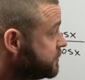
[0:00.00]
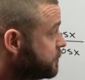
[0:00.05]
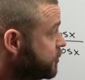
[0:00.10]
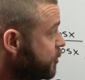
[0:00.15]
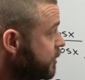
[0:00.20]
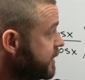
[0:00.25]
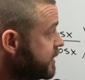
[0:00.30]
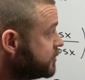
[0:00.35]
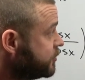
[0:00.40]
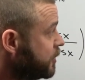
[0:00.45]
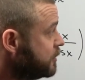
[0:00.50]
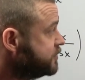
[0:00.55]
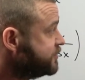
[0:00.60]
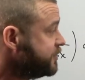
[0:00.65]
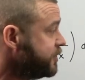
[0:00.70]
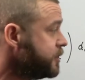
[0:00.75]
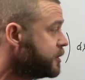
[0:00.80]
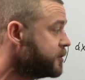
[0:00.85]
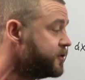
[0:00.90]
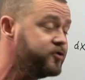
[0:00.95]
is pretty close
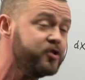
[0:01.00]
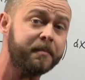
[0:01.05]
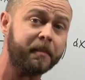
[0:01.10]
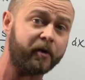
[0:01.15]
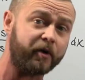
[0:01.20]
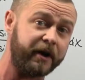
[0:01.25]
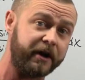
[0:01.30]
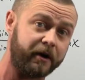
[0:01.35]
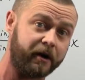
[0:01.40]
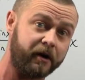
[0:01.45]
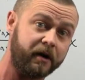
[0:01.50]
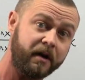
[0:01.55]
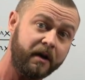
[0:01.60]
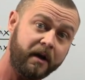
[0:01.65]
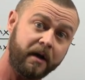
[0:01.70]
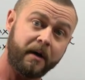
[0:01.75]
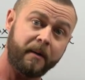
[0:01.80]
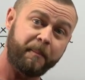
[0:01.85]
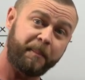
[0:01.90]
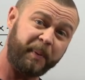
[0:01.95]
to your numerator,
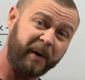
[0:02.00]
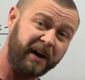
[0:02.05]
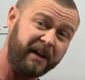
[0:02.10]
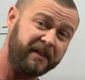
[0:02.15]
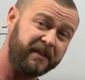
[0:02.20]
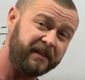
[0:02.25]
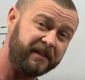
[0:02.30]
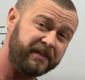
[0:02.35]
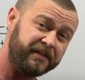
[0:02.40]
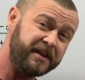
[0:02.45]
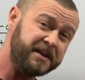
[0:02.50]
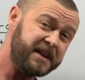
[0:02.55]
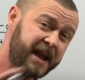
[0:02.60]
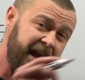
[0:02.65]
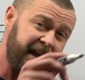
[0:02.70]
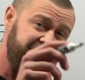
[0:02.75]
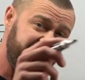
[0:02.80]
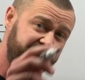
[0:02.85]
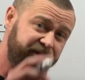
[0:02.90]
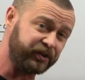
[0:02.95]
but the
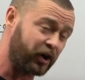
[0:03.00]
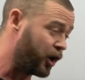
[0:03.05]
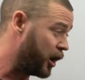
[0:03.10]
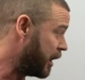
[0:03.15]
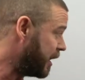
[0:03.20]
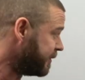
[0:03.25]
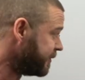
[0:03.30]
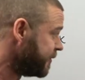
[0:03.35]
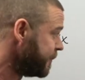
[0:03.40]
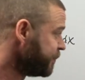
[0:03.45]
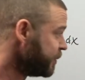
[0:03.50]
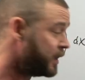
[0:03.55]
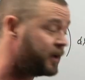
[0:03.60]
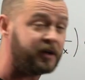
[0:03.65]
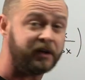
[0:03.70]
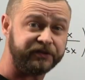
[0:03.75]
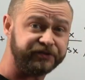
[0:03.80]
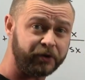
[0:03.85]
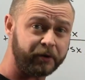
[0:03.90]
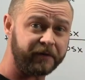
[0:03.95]
negative's off.
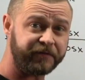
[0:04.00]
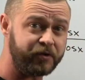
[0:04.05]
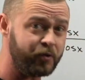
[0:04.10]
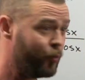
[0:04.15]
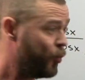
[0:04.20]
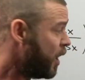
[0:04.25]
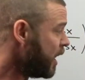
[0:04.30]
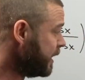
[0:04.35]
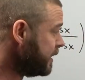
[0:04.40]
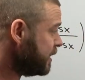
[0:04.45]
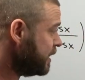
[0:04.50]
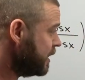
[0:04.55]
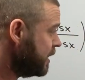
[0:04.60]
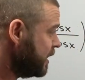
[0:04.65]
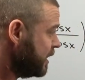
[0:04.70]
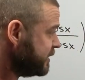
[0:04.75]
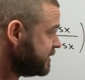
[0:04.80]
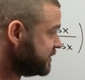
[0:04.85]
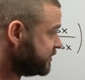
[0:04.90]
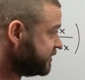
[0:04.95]
So if you want,
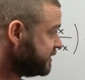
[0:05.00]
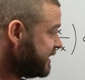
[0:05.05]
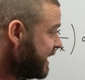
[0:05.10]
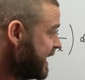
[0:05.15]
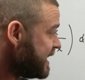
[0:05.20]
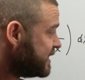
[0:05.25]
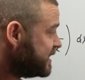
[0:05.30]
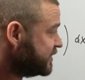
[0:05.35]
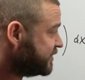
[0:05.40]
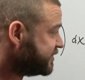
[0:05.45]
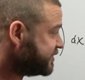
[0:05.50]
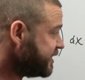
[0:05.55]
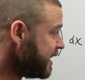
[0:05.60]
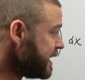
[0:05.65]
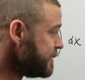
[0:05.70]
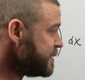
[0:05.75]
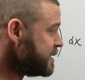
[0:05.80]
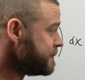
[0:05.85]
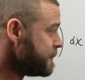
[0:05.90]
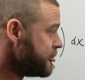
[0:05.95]
just take this
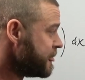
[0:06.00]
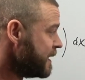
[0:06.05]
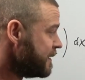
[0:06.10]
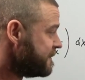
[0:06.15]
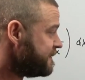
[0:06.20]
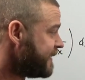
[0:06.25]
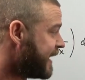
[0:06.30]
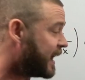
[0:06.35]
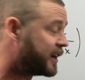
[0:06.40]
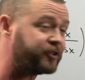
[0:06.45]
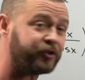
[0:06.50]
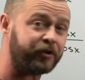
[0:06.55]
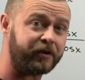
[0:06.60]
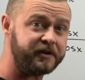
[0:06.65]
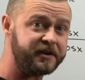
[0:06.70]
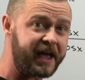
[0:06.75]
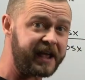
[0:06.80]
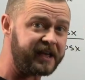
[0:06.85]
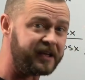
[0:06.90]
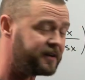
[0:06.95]
statement, factor a
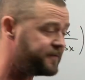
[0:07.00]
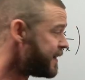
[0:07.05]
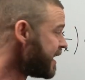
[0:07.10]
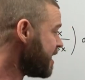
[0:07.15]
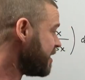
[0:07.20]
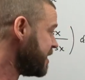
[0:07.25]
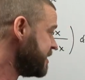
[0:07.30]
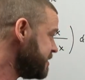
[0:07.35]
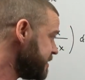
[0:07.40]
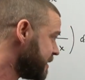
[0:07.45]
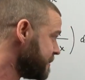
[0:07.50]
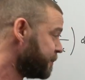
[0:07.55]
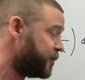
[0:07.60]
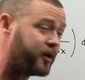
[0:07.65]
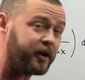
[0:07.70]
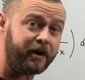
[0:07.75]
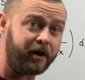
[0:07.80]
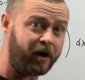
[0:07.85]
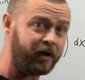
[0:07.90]
negative out, and you can put it